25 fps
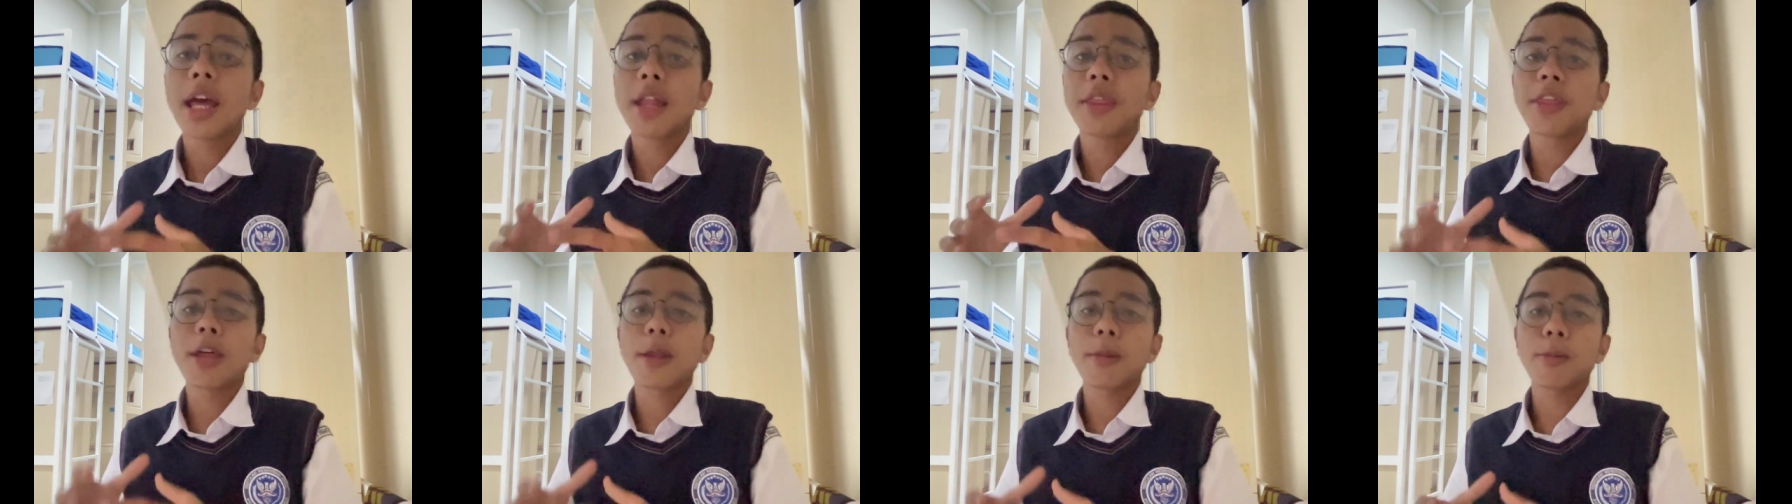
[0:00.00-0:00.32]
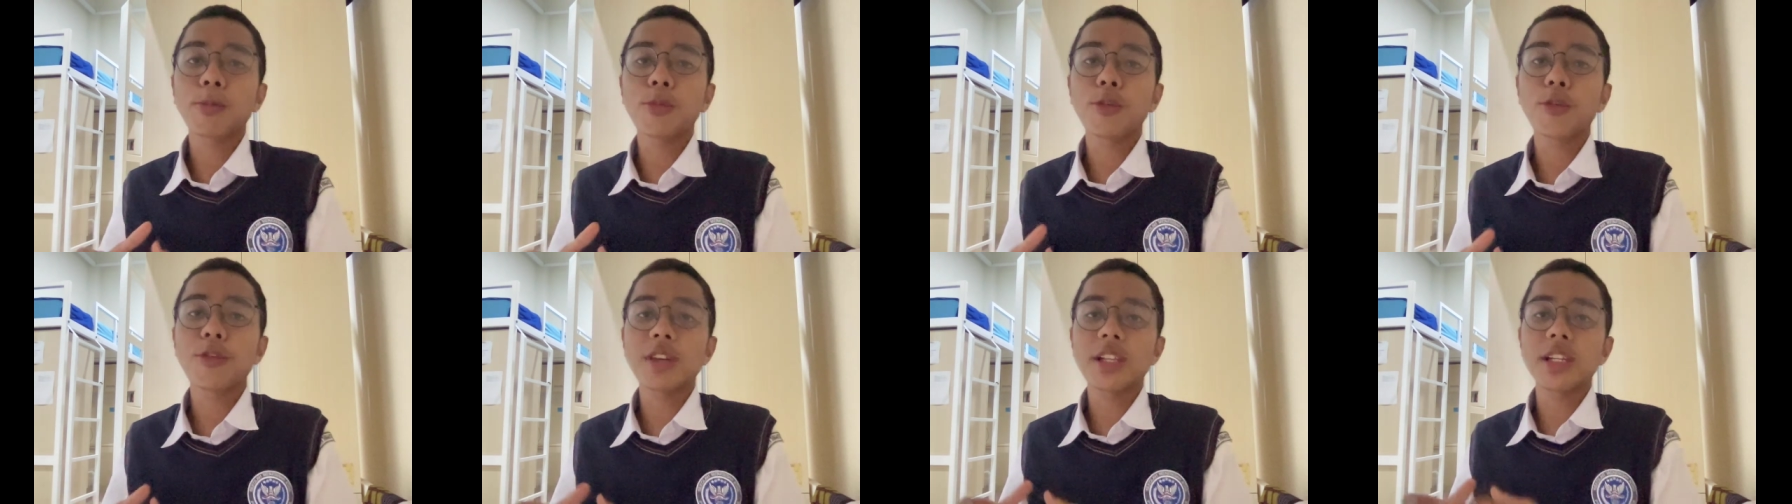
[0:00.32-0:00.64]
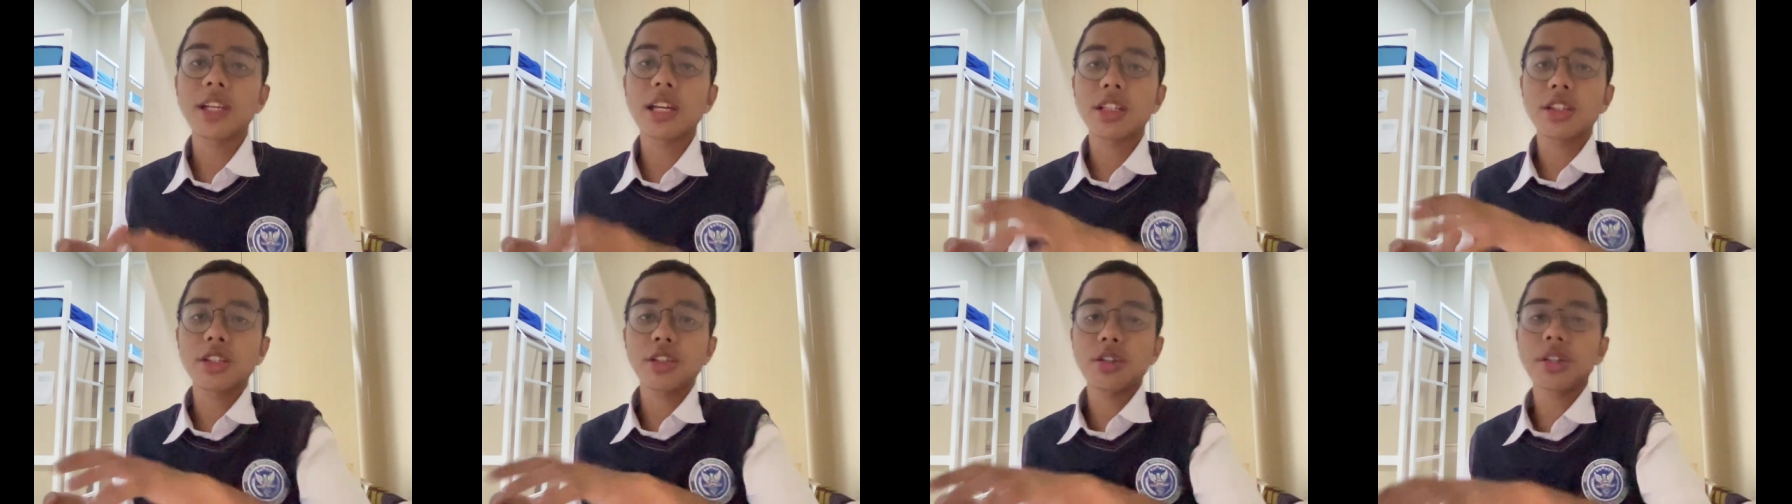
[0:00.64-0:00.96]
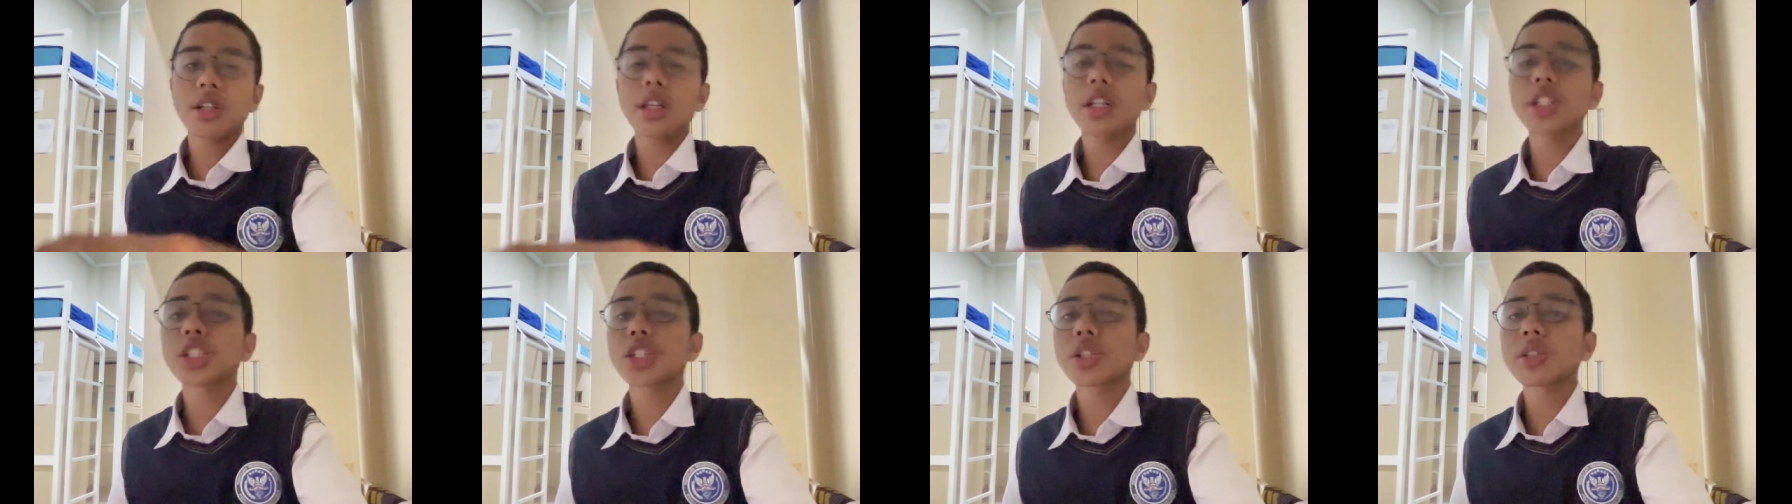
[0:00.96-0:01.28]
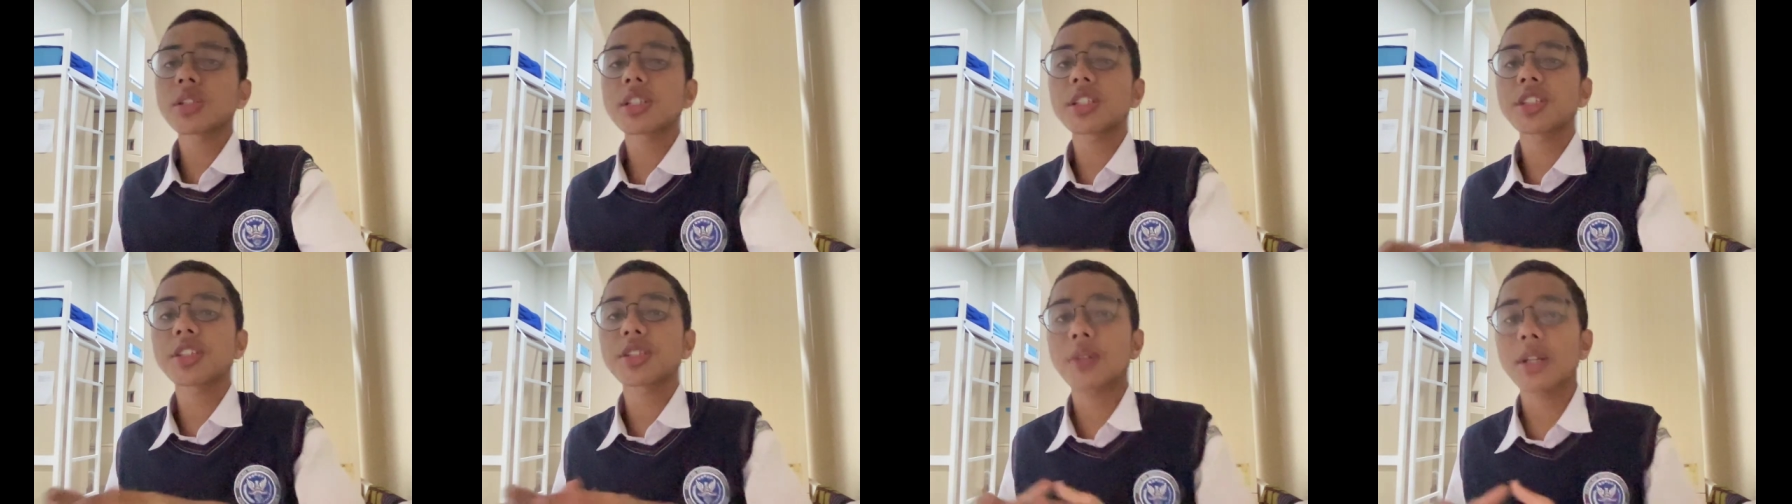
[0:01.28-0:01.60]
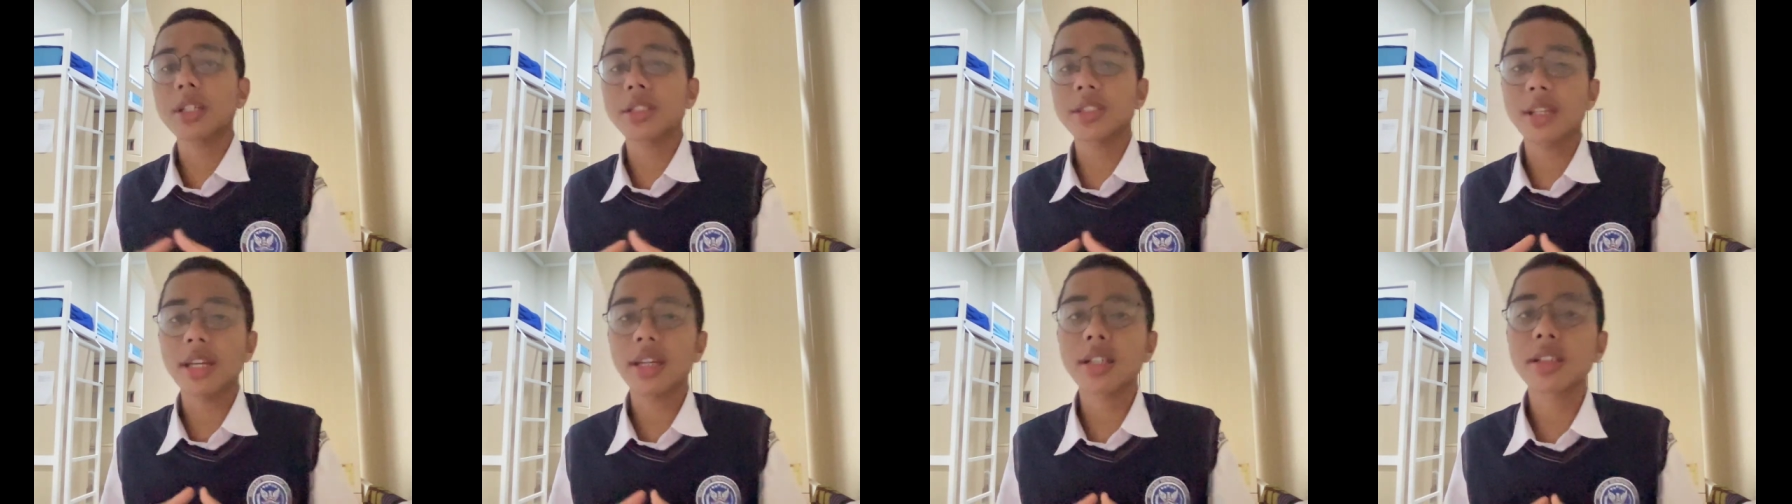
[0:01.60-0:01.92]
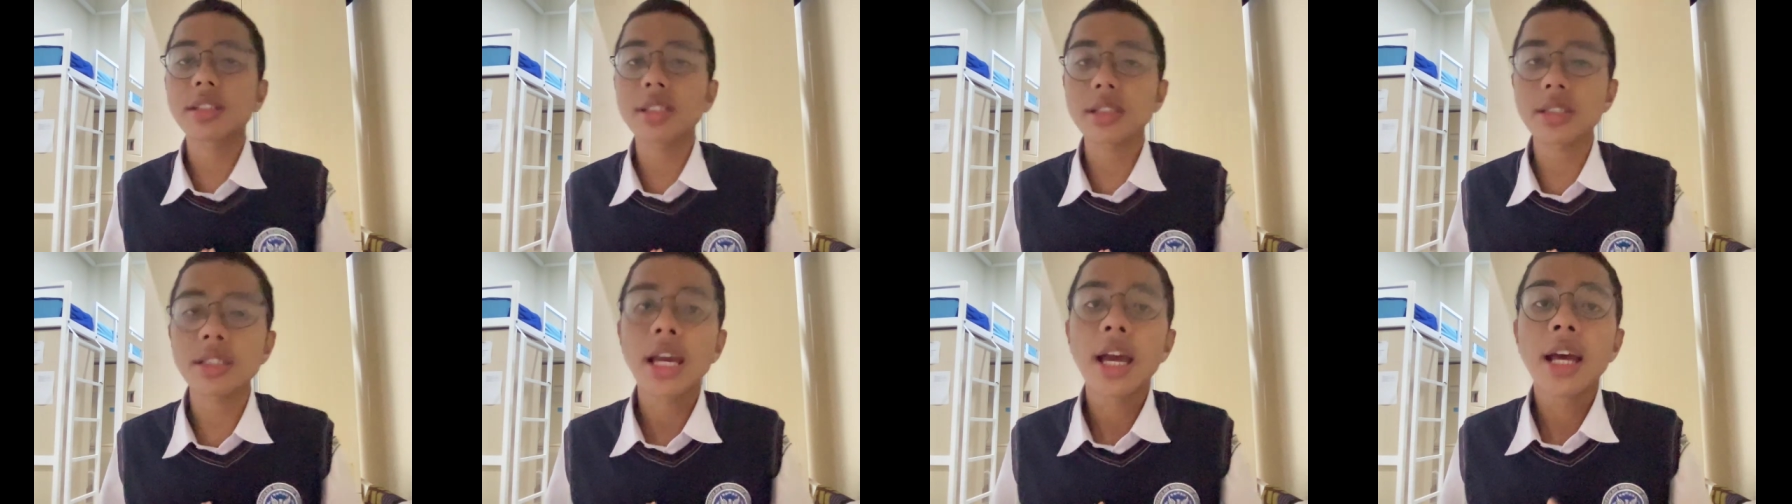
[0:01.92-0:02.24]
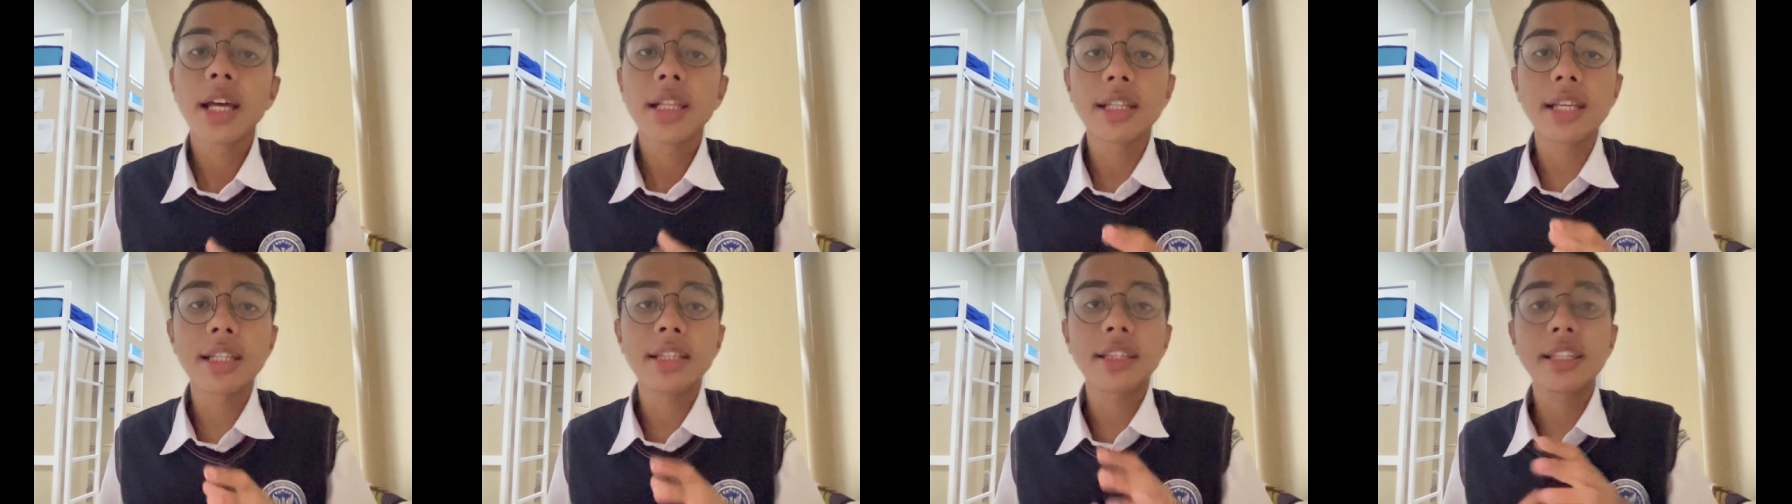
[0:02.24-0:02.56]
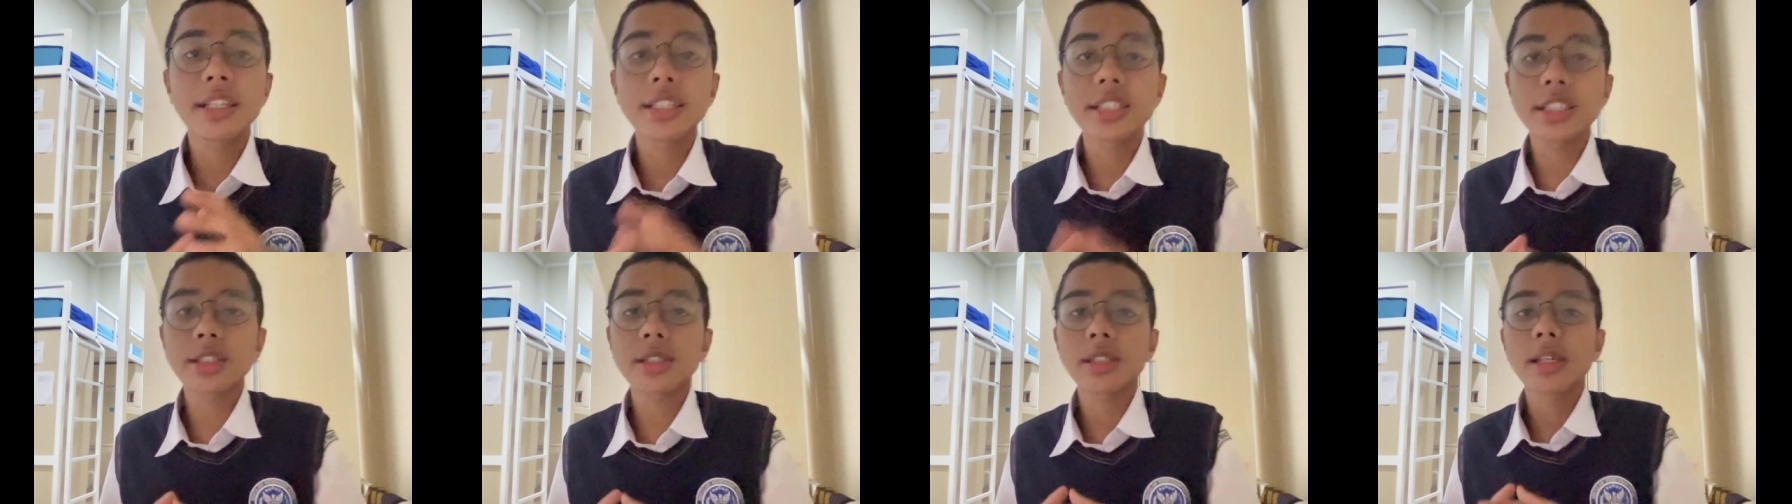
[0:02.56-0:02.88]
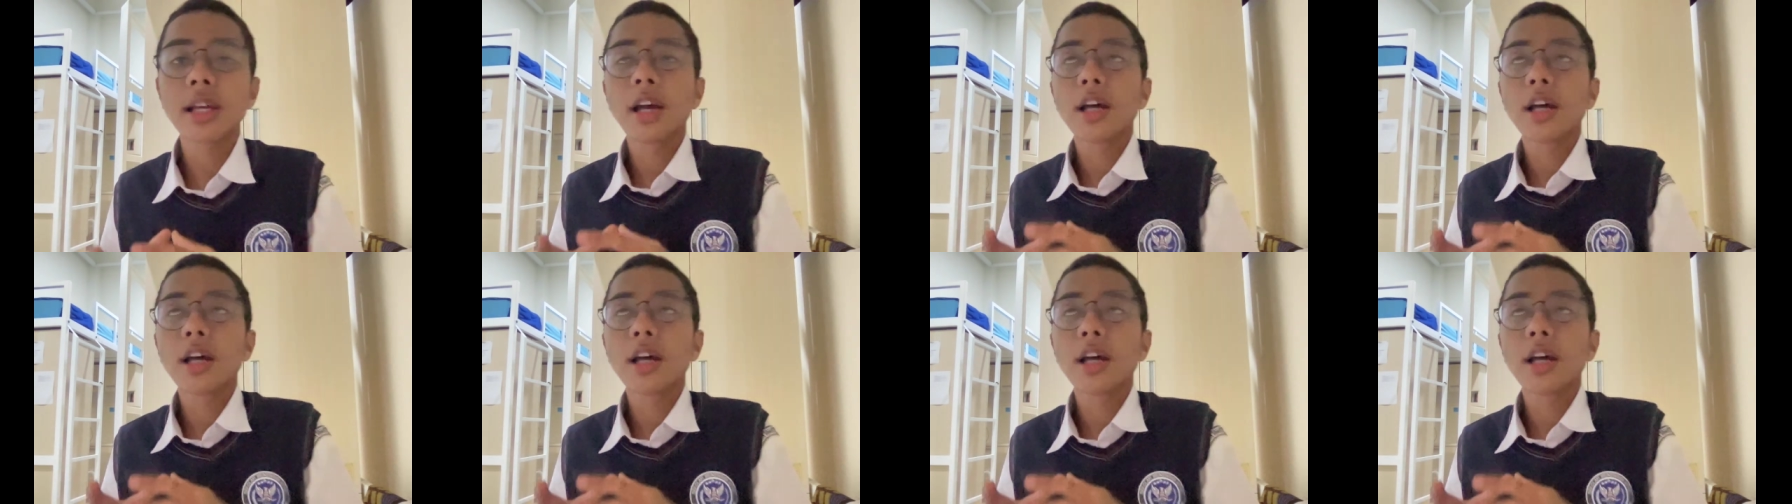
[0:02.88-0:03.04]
that move in international trade sectors, that this is